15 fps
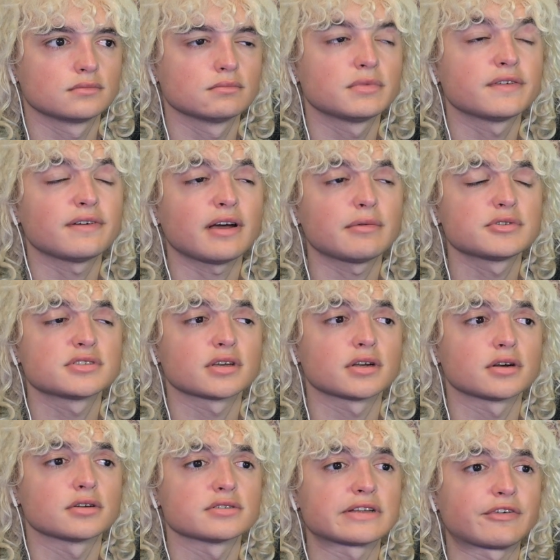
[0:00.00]
But if I was the
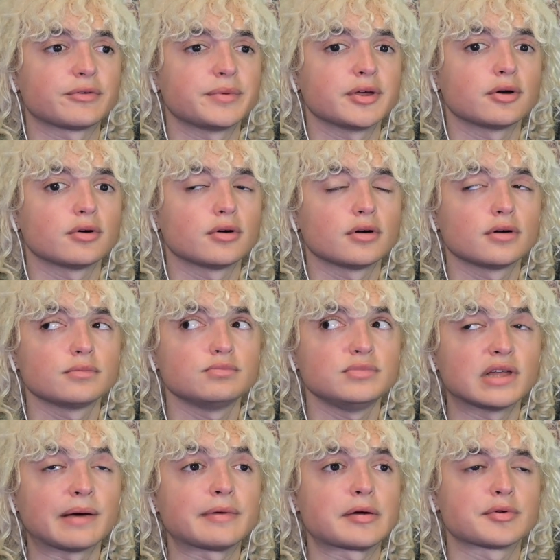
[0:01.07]
girls, I would
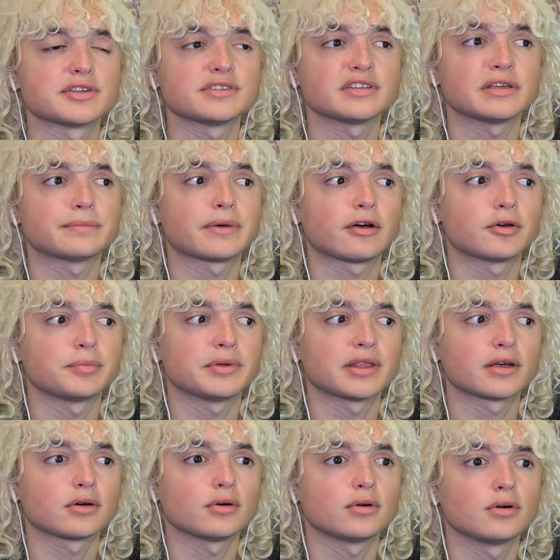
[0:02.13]
not be able to sleep. I would be
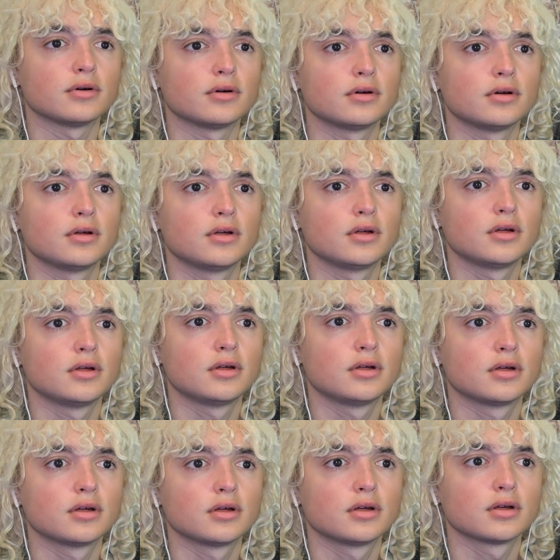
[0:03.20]
like
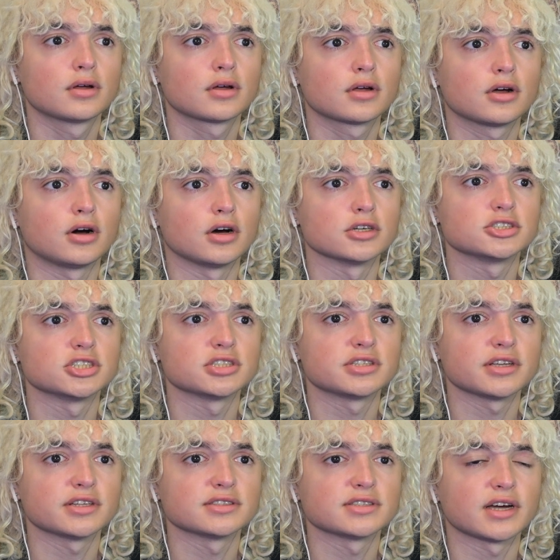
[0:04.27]
cautious
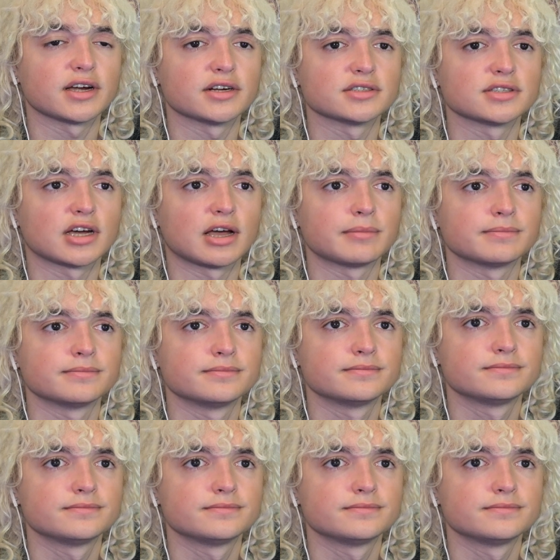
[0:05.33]
the entire time.